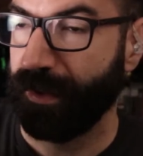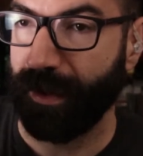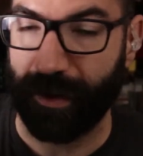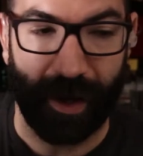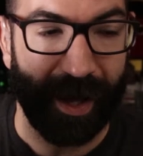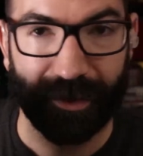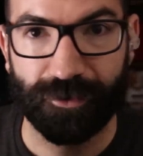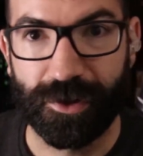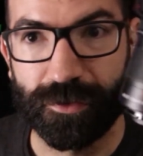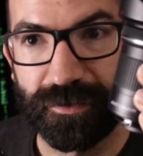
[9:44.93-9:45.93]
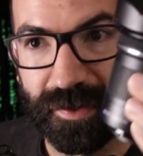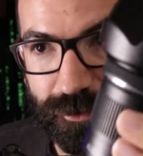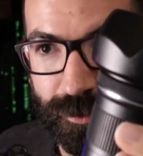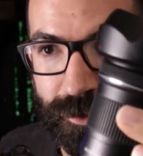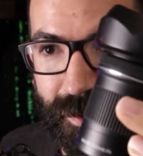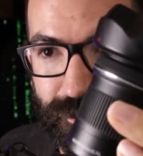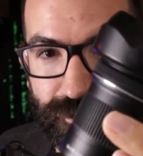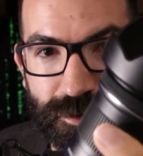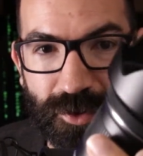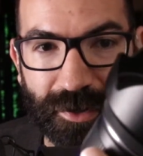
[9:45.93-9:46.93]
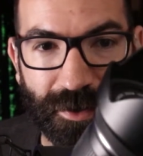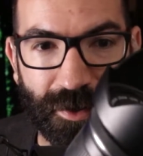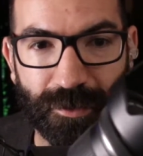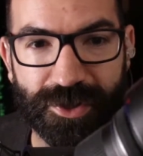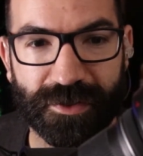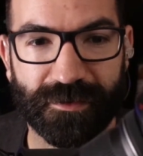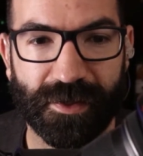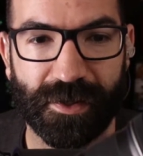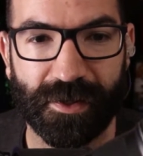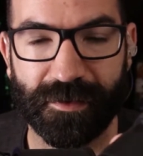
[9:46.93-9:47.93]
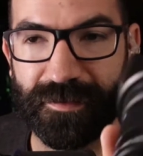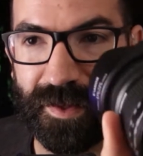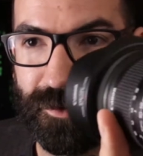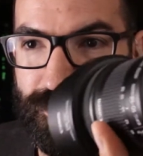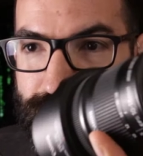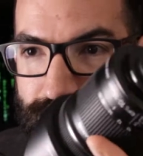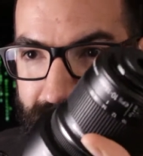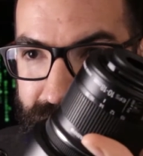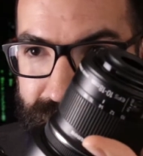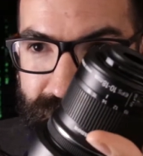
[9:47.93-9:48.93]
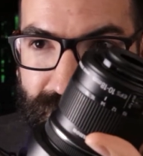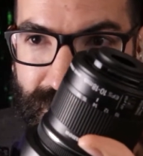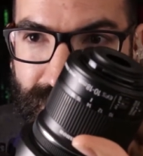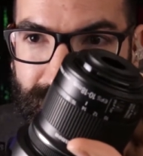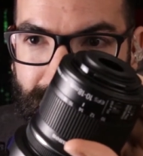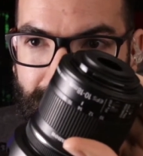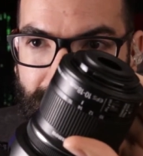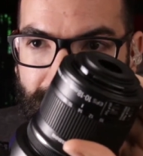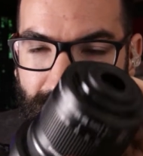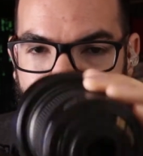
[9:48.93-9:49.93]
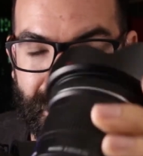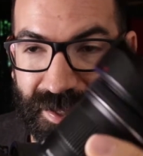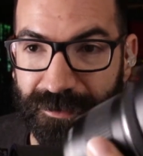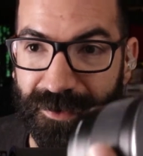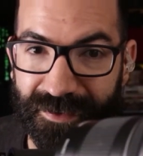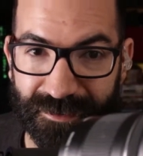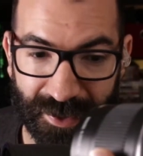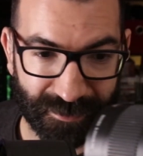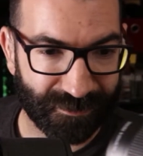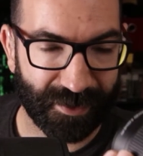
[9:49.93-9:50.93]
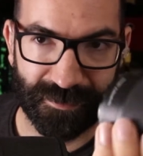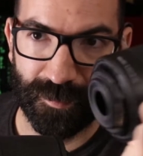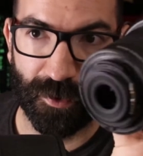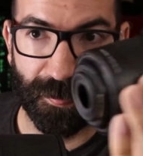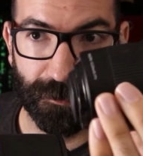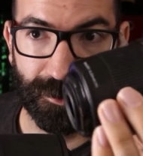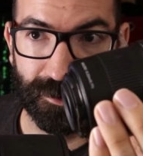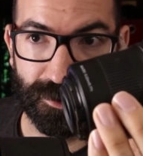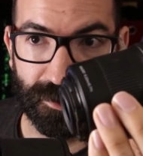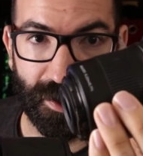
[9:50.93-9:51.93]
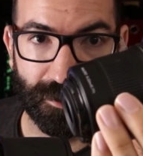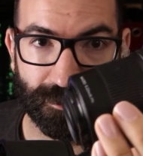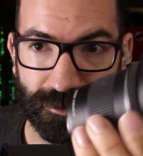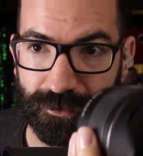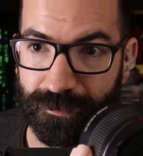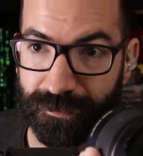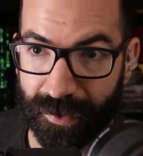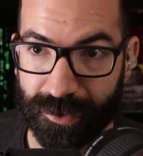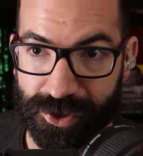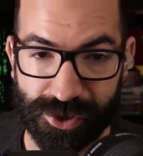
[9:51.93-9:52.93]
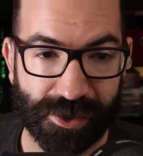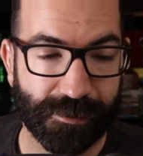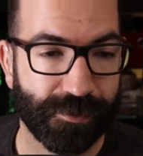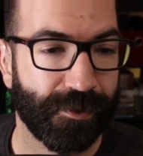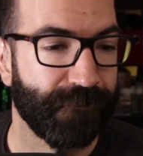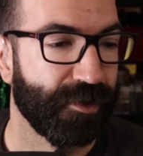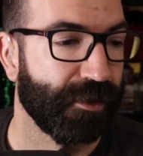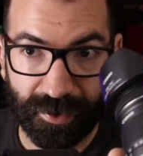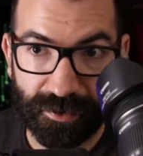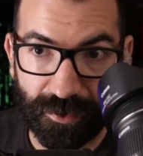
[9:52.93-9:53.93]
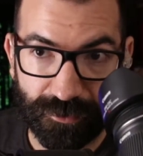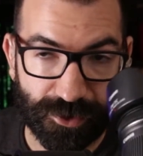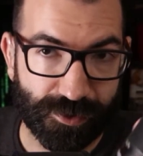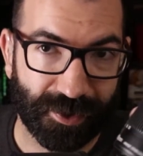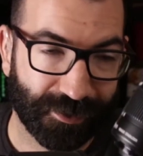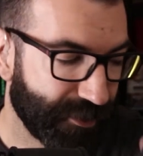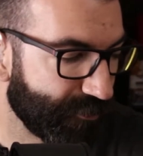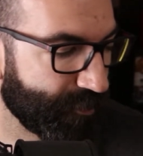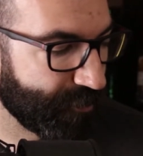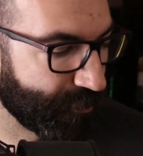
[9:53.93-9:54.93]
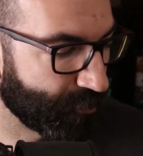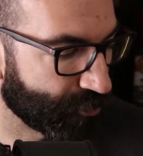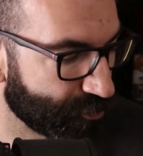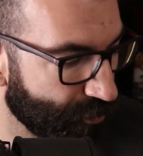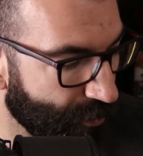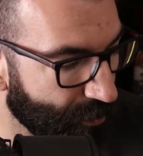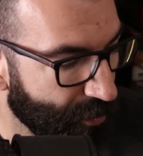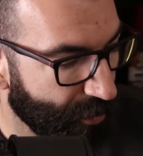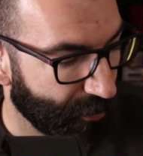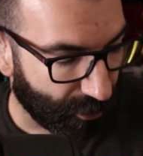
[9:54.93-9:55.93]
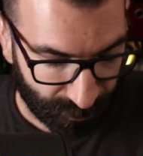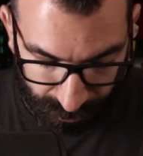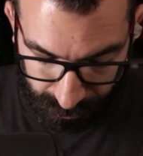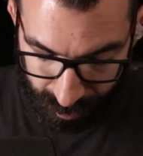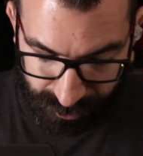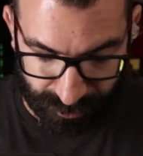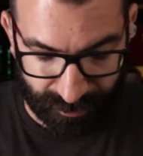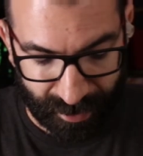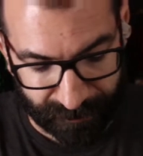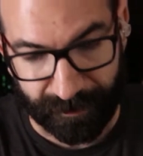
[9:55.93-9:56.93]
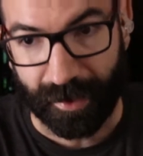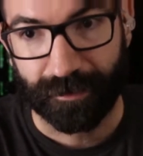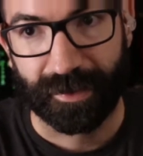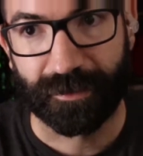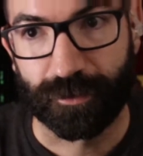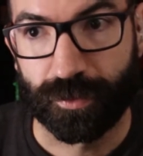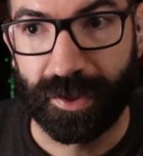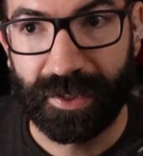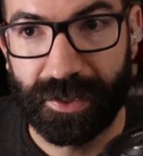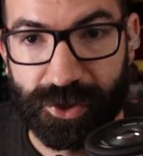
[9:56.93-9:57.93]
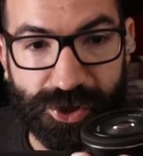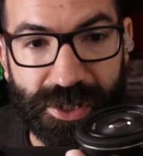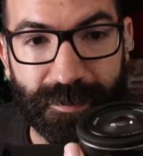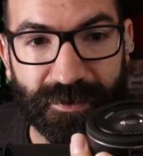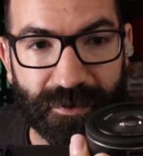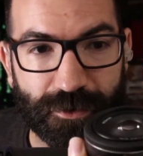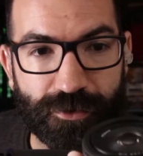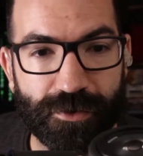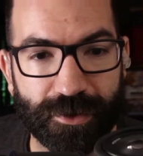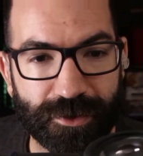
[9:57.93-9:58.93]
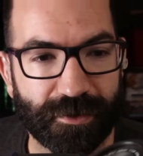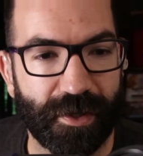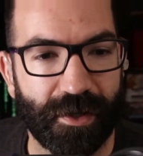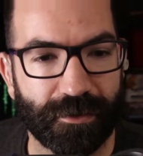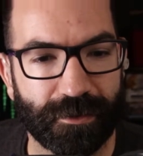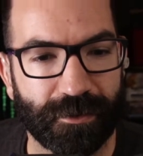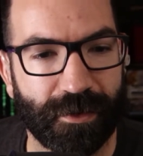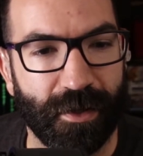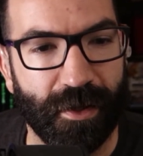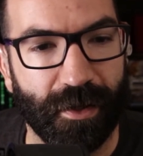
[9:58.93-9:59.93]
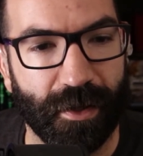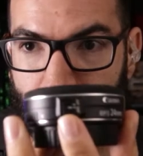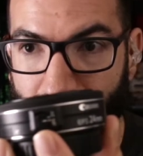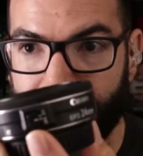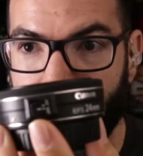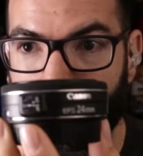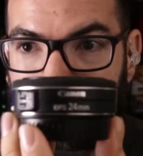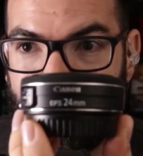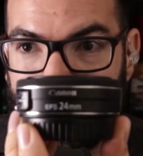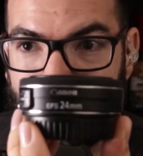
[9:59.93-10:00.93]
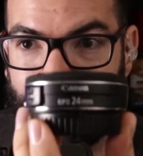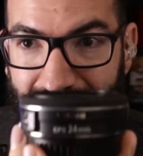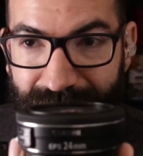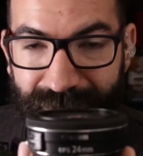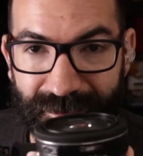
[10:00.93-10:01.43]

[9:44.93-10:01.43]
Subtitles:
I actually use this one on my stream right now, which is a 10 to 18 EFS lens. That's about $300, very cheap. but it does the trick and gives me some control. Another option that I found that is really cheap is the $200 24mm lens.